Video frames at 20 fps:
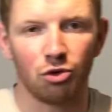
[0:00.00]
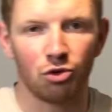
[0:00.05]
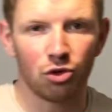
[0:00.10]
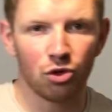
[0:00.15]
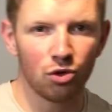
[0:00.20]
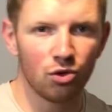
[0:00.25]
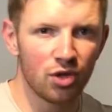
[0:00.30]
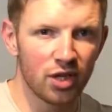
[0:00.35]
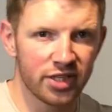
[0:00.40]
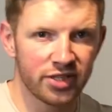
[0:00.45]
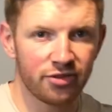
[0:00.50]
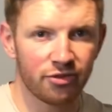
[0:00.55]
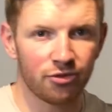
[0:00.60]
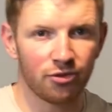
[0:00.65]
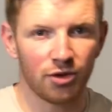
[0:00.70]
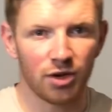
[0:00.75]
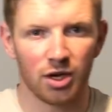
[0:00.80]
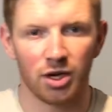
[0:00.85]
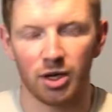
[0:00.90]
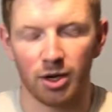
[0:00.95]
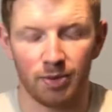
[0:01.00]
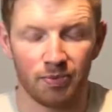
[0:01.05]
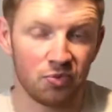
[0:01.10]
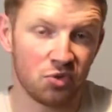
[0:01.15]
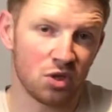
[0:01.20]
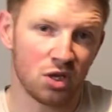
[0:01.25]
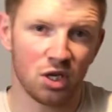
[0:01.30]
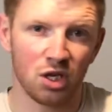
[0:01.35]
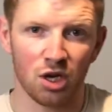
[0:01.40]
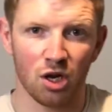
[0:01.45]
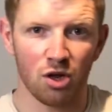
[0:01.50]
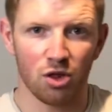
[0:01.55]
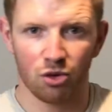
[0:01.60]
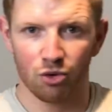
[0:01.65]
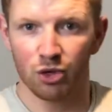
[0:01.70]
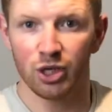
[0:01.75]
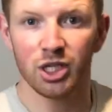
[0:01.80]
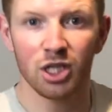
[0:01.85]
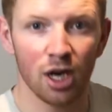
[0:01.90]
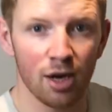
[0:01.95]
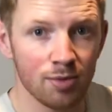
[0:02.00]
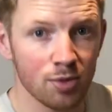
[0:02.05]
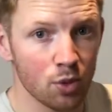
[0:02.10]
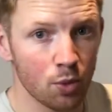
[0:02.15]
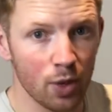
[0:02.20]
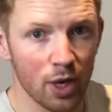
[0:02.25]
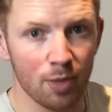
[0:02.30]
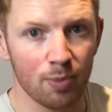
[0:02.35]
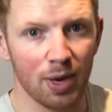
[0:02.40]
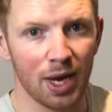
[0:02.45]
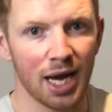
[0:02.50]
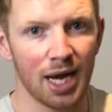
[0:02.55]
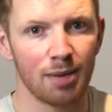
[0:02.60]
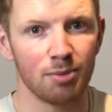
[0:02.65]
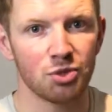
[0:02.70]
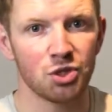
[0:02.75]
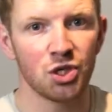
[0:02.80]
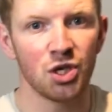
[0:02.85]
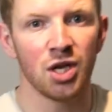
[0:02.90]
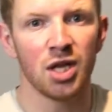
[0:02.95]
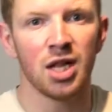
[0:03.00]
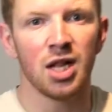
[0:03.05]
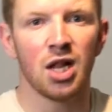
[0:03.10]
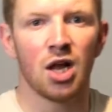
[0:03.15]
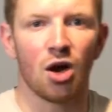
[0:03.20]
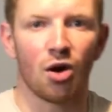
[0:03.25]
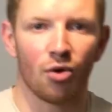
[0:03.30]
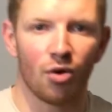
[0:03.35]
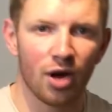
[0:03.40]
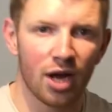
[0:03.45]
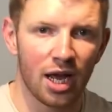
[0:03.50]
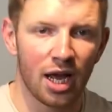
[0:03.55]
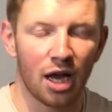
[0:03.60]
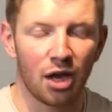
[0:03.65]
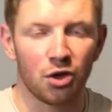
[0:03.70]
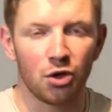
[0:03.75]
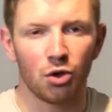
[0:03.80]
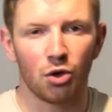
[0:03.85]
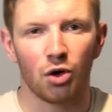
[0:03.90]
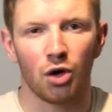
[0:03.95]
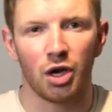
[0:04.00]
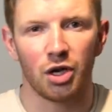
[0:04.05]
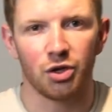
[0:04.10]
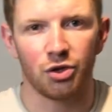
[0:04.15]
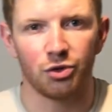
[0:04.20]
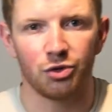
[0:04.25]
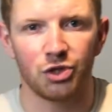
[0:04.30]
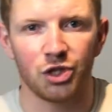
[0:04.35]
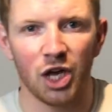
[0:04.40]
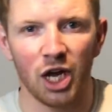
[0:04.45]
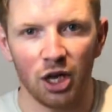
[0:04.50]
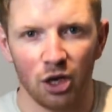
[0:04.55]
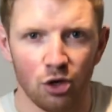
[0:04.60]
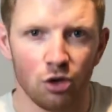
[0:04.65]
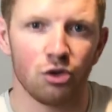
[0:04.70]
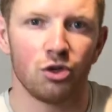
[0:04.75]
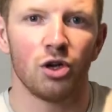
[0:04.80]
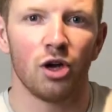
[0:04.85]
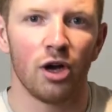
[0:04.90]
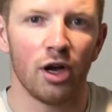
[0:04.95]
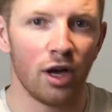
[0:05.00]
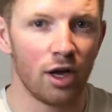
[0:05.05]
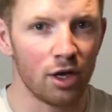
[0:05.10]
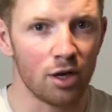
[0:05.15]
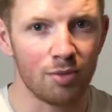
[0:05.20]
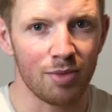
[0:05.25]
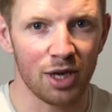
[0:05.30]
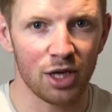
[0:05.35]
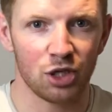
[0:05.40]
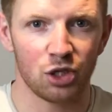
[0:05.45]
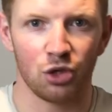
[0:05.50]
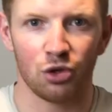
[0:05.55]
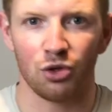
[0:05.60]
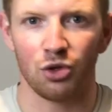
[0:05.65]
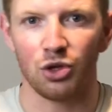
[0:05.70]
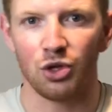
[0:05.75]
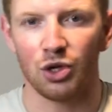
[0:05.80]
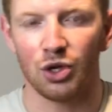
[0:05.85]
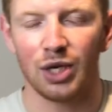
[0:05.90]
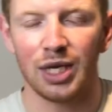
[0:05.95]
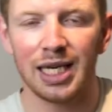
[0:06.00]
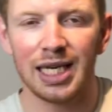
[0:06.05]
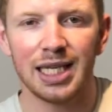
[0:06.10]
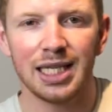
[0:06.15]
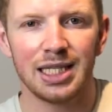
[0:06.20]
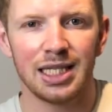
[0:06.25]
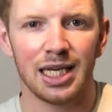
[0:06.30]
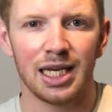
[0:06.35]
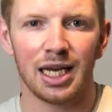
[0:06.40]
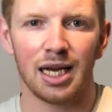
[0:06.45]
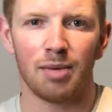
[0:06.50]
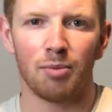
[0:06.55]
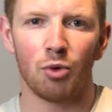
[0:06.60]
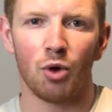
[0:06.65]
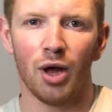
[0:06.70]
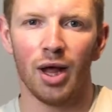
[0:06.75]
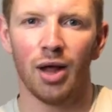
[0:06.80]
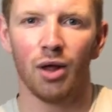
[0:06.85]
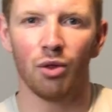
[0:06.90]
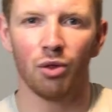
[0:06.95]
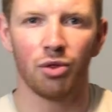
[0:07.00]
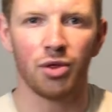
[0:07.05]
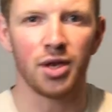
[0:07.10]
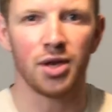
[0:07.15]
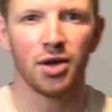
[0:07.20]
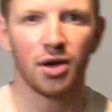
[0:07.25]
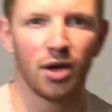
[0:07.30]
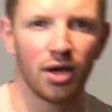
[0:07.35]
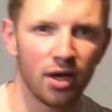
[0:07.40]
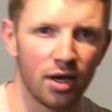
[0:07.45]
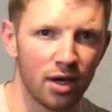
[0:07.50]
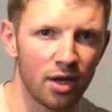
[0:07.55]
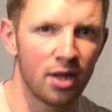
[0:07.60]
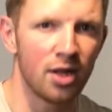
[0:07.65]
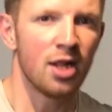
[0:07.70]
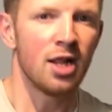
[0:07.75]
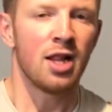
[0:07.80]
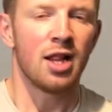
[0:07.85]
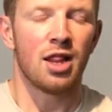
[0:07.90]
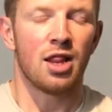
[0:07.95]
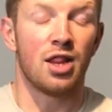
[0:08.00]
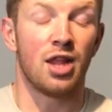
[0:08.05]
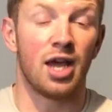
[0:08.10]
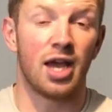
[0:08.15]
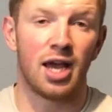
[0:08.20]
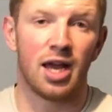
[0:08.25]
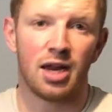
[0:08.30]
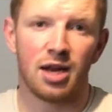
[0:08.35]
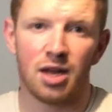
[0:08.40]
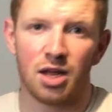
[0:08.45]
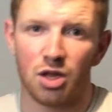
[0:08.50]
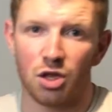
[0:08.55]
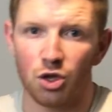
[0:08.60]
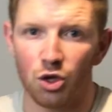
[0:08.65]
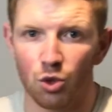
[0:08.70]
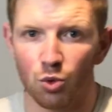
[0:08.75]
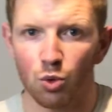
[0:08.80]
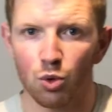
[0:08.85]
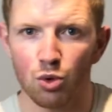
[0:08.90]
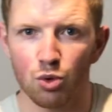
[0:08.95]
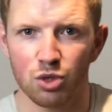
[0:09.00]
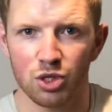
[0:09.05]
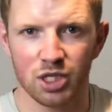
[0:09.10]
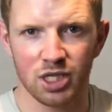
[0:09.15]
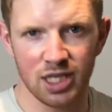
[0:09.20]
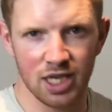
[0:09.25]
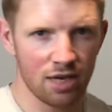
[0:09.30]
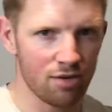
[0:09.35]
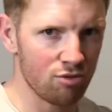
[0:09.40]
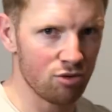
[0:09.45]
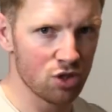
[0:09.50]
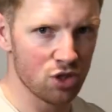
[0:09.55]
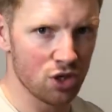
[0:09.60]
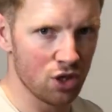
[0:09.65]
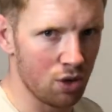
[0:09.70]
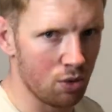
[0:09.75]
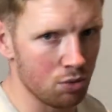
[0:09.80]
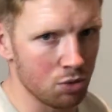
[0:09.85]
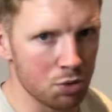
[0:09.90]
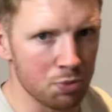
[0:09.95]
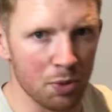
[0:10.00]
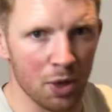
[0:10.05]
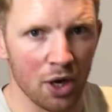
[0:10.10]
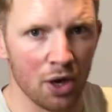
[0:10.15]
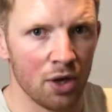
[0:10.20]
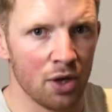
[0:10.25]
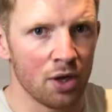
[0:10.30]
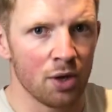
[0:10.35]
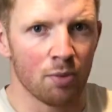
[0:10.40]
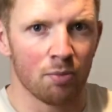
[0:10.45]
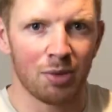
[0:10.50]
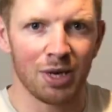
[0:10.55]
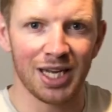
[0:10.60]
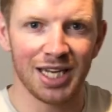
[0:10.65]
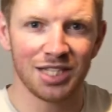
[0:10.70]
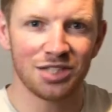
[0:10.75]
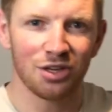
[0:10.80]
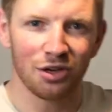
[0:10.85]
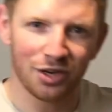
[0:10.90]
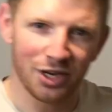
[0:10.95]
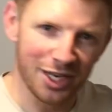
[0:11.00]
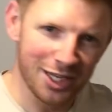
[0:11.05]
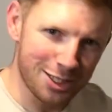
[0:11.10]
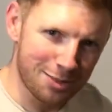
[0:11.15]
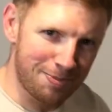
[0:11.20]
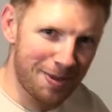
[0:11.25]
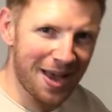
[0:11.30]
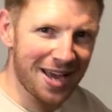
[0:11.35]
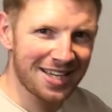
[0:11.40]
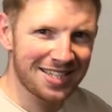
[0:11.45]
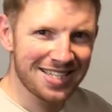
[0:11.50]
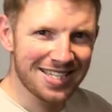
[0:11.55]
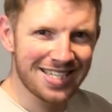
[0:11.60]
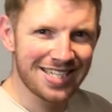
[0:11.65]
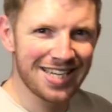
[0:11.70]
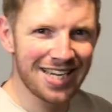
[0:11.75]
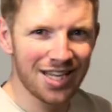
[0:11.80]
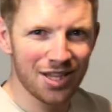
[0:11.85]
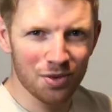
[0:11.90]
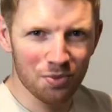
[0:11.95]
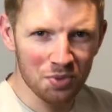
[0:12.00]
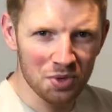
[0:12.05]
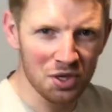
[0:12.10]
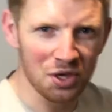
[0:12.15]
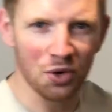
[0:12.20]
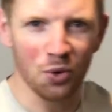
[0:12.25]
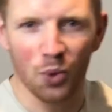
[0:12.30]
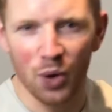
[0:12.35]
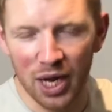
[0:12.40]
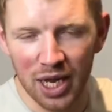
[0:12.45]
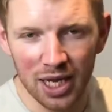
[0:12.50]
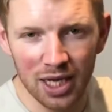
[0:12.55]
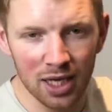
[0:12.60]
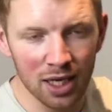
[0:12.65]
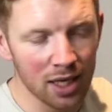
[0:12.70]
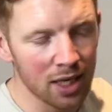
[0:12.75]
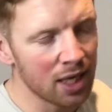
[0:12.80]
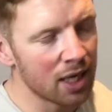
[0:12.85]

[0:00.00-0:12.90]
do this, 3 times a week perhaps, all right, and you check your diet, you make sure that you're eating a more healthy diet, then you will see results. But please don't expect to see them within a week,